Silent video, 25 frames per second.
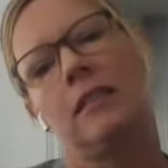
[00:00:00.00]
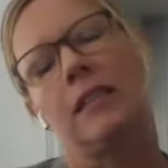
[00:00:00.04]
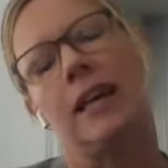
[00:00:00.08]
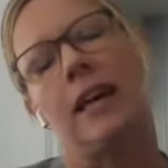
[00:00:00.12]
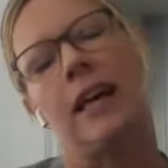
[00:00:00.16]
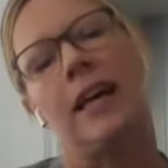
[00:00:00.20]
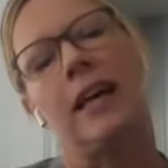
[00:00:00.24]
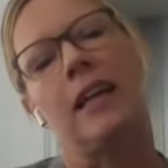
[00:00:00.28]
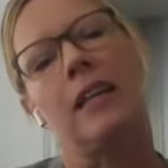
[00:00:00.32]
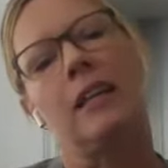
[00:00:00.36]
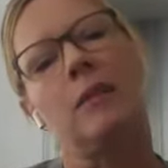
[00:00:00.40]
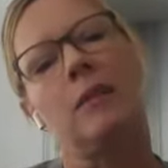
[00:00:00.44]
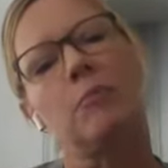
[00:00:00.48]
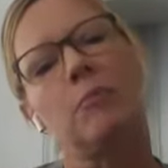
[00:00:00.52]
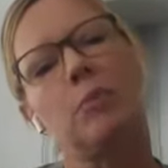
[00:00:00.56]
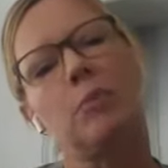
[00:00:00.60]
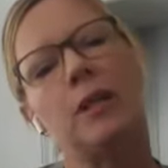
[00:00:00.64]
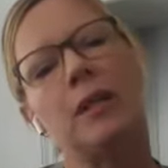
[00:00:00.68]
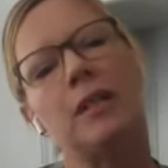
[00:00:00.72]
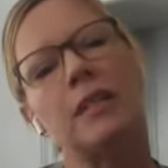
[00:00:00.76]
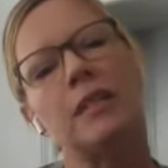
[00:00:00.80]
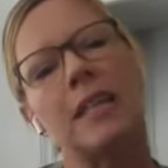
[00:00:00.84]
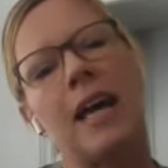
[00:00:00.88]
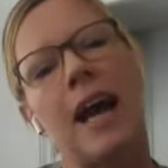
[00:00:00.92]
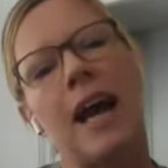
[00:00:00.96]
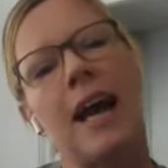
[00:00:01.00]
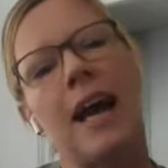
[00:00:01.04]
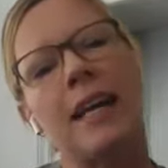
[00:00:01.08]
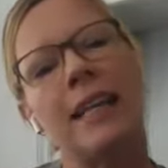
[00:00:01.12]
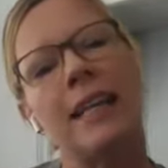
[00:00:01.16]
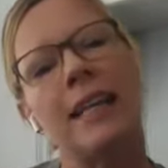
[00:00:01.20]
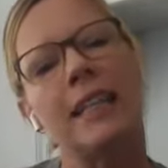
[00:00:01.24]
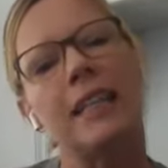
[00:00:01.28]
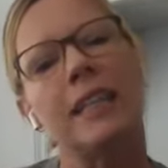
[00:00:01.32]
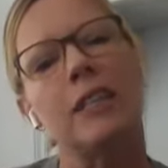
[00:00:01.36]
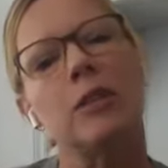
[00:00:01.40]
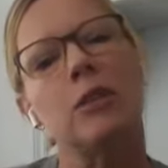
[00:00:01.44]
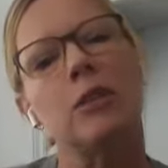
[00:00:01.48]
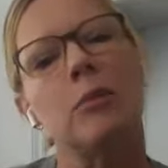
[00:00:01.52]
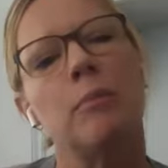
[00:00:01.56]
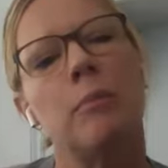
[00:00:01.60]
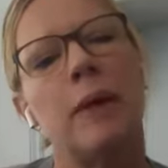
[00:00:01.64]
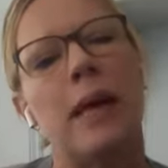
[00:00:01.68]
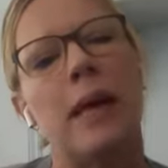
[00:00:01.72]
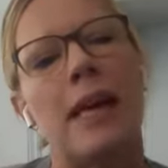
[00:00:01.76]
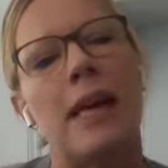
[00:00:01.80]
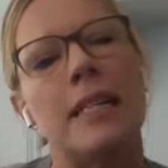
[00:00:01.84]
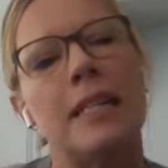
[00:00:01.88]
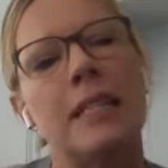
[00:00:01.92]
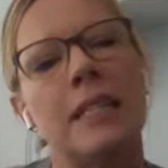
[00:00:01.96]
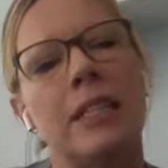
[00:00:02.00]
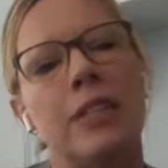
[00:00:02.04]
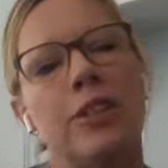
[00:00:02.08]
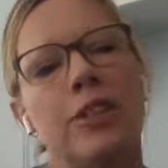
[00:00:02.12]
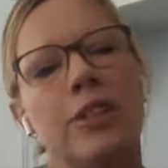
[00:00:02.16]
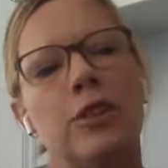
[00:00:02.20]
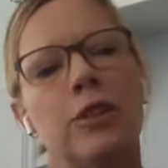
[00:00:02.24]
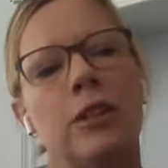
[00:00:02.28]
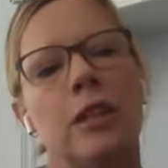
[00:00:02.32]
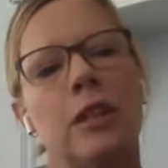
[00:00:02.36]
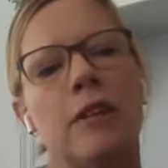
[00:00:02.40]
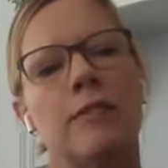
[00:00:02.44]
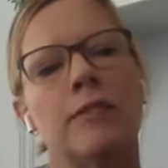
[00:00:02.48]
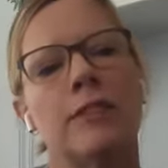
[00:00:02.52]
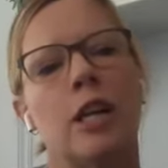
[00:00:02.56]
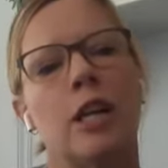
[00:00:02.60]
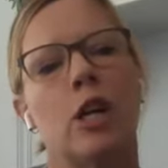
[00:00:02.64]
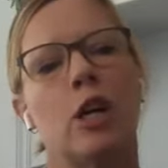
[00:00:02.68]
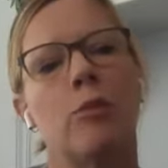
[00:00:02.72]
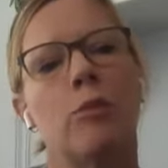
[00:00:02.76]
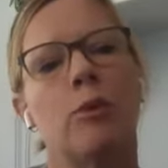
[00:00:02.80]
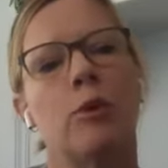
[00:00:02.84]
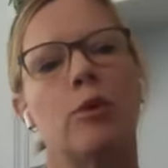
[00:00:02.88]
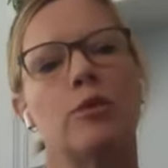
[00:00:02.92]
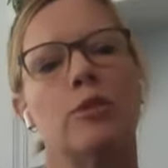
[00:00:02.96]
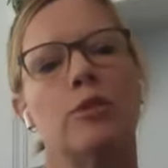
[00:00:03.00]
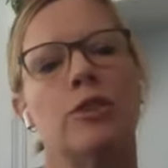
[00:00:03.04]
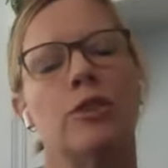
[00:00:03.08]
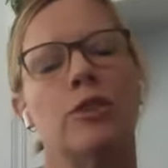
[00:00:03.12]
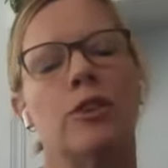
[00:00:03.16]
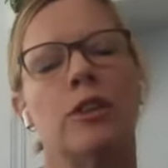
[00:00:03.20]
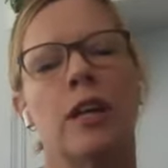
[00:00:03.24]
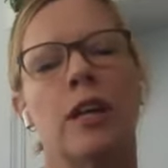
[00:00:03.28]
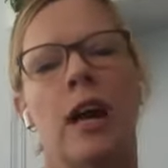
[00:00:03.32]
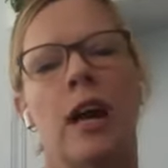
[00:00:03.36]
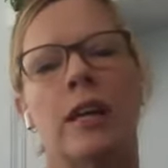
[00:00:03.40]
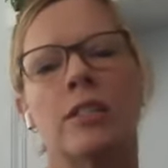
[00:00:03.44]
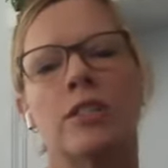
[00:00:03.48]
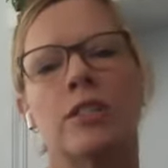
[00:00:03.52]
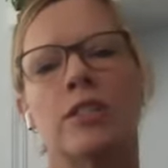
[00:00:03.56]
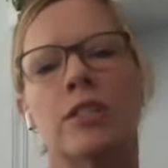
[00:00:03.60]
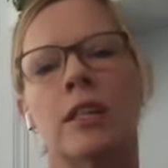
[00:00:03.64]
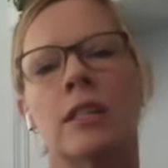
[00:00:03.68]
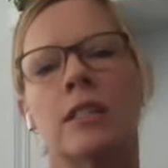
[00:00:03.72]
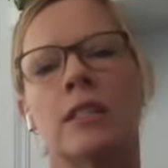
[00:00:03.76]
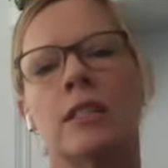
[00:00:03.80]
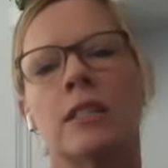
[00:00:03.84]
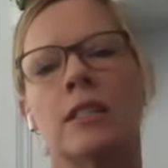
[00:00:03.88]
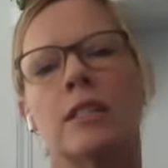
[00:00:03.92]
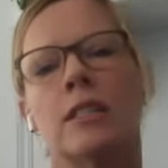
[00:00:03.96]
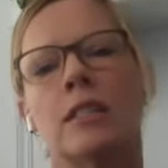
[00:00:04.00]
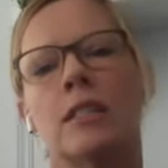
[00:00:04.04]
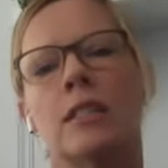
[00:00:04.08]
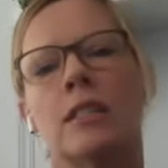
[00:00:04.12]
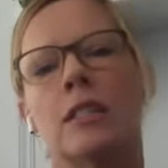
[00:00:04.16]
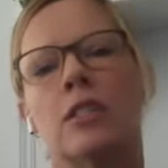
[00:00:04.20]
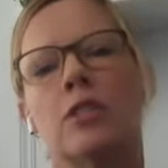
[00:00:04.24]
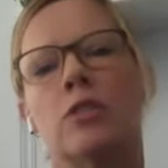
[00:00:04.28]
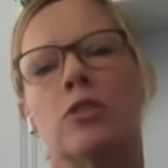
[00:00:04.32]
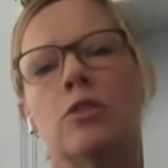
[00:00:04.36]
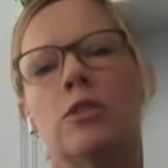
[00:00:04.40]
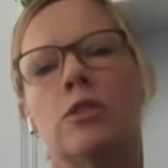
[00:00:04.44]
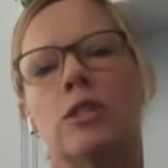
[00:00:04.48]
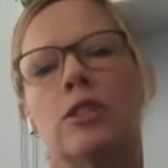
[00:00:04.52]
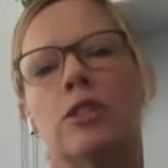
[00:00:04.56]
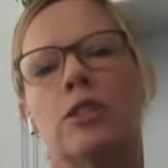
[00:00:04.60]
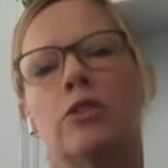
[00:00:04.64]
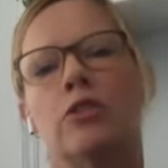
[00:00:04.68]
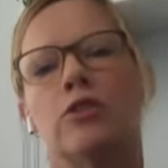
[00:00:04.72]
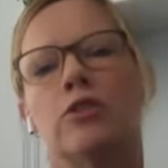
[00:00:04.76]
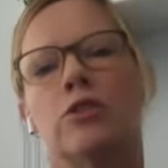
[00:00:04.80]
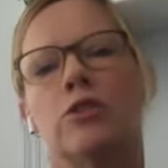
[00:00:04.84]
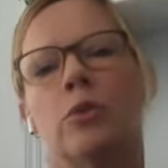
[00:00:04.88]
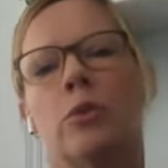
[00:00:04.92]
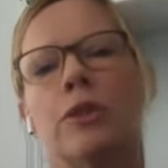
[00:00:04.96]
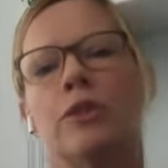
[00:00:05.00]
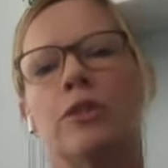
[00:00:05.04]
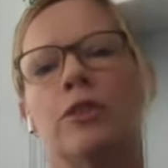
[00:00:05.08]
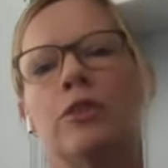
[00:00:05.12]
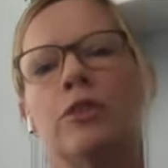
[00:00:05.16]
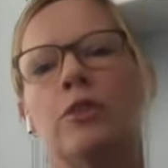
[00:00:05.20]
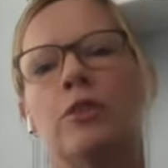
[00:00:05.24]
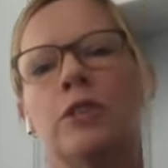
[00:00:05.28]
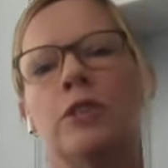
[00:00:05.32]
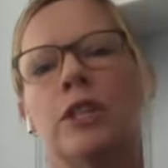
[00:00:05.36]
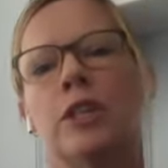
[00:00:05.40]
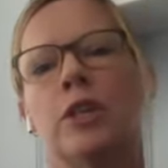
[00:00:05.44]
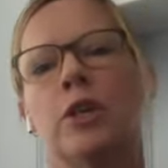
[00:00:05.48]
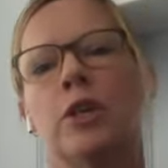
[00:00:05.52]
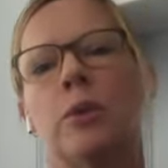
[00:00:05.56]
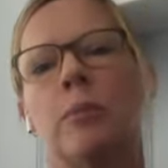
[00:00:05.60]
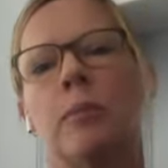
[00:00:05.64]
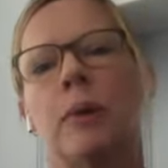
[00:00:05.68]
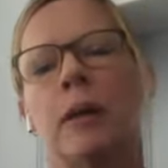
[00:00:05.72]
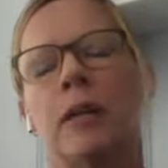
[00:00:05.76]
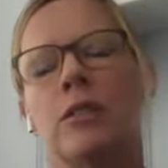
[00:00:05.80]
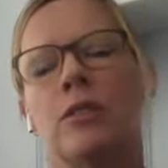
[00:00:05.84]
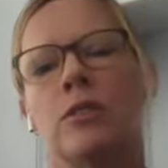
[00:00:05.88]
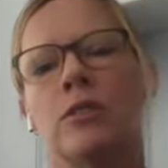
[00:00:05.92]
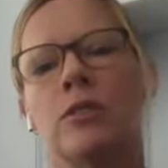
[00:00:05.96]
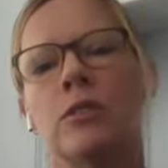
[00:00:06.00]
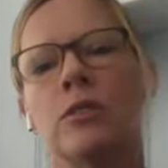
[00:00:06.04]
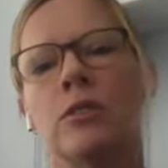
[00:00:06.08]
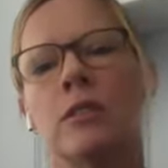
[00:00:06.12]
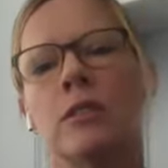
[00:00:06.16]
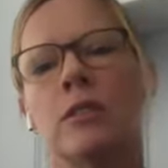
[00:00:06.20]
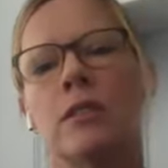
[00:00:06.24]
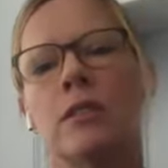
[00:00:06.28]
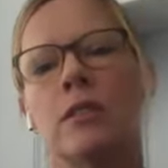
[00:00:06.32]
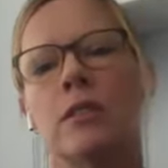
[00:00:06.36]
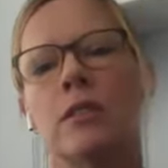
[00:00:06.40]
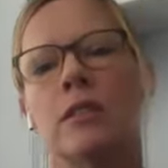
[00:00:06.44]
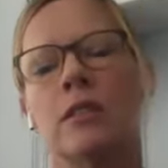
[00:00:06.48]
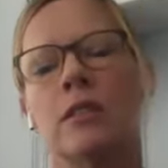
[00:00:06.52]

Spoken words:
Yeah, put a tiny little bend in your left elbow so you're not just using your joint, you're using your muscle.